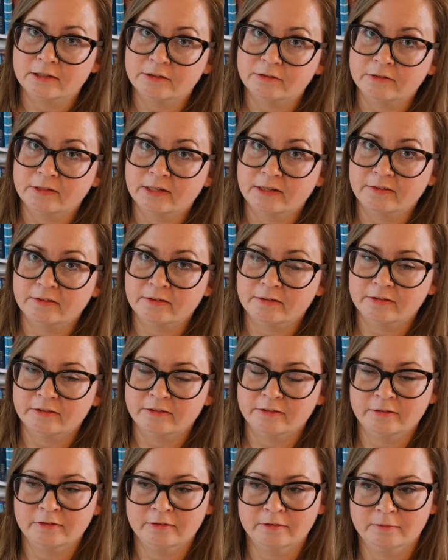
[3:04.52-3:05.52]
are
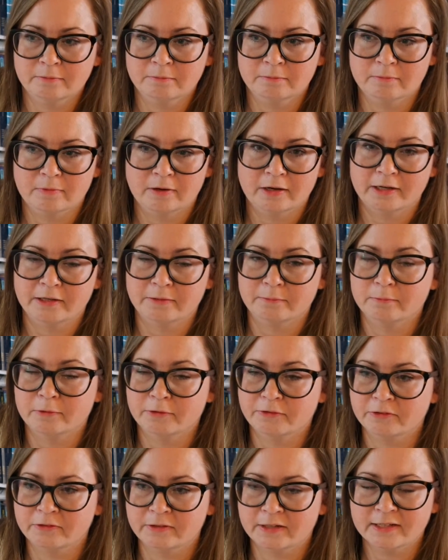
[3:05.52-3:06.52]
together, my
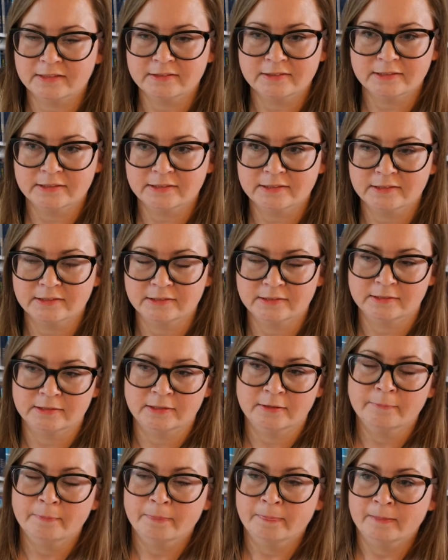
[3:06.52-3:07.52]
modern classics,
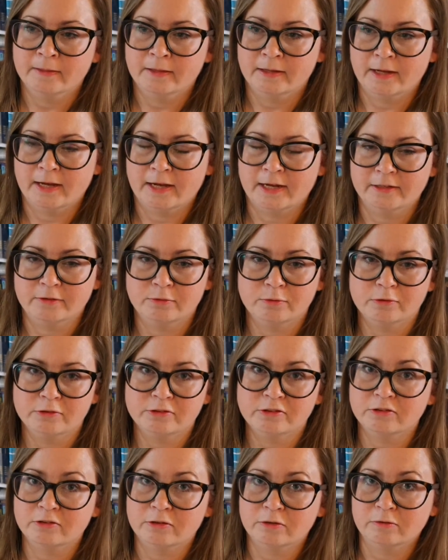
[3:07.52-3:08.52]
and
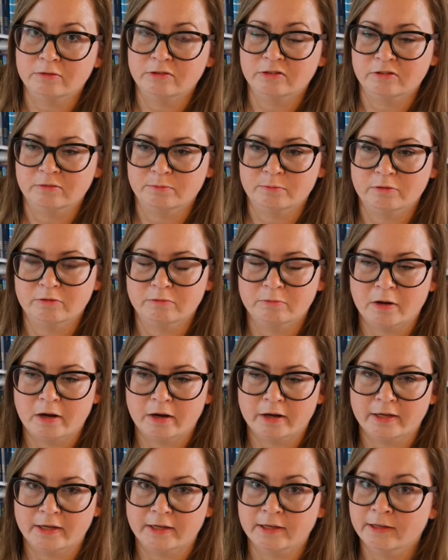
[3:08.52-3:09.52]
also some of
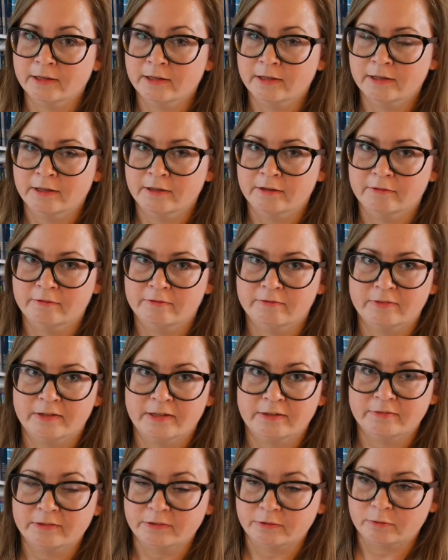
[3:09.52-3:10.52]
my
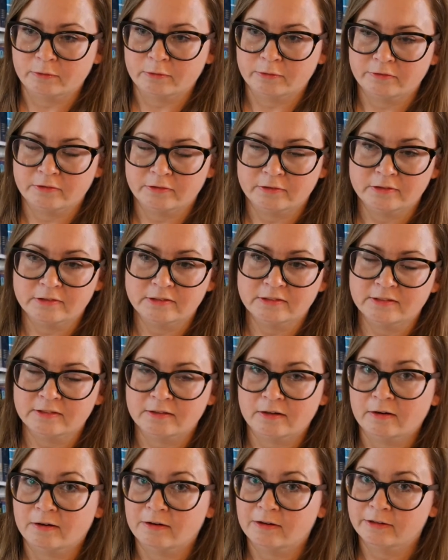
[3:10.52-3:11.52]
favorite authors
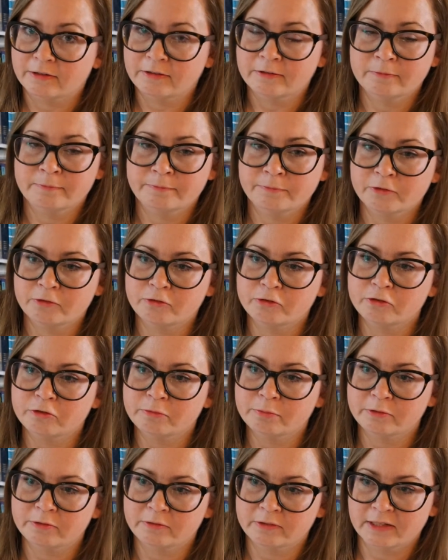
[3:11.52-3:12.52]
are
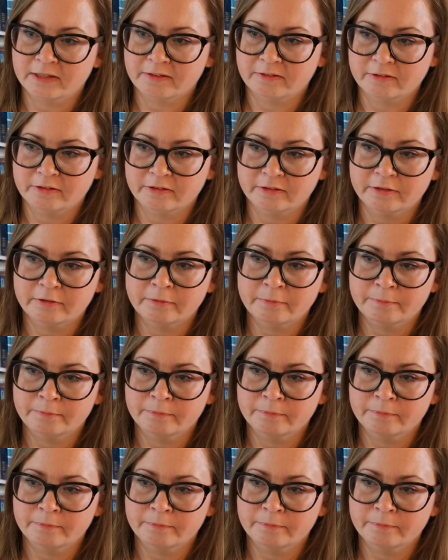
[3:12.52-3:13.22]
grouped together.